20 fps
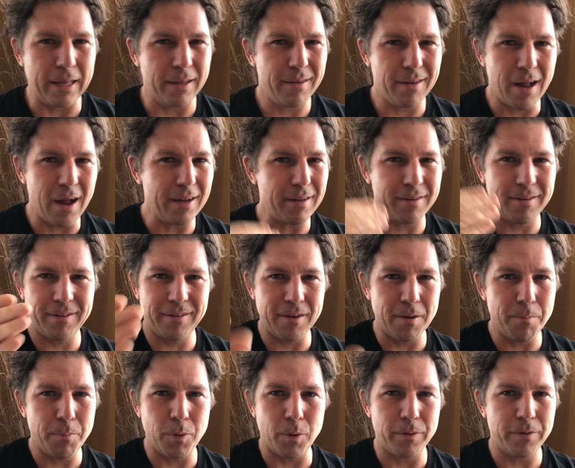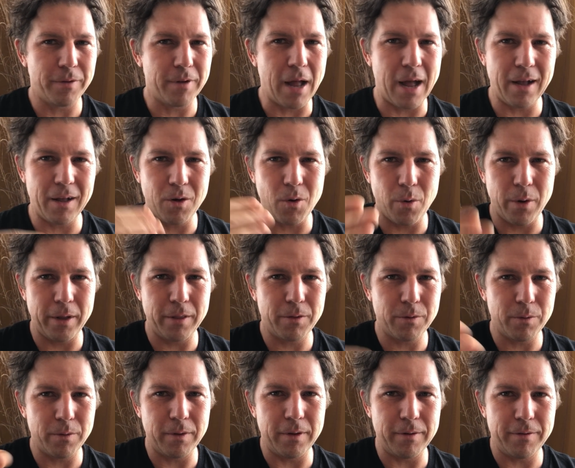It's not simple. It's not going
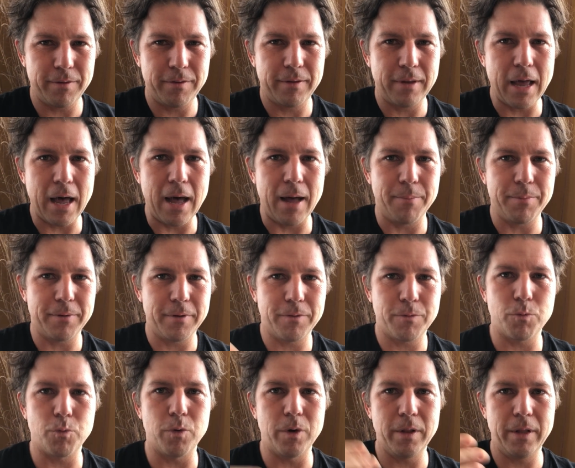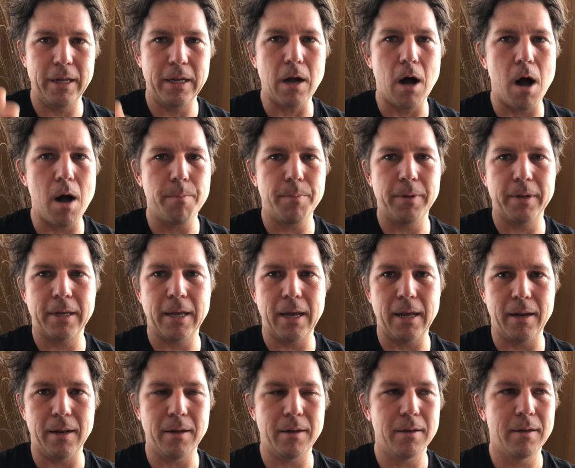through these steps. It's really
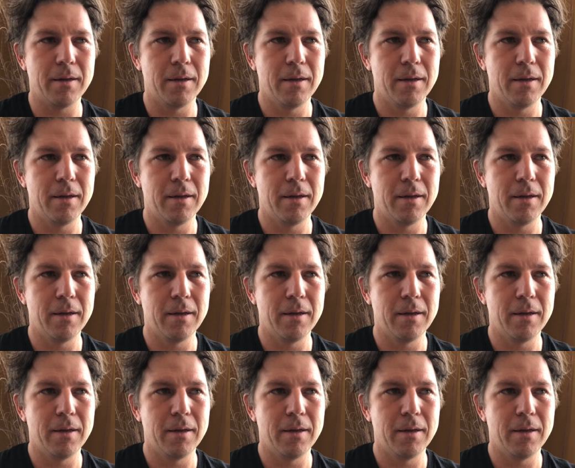complicated.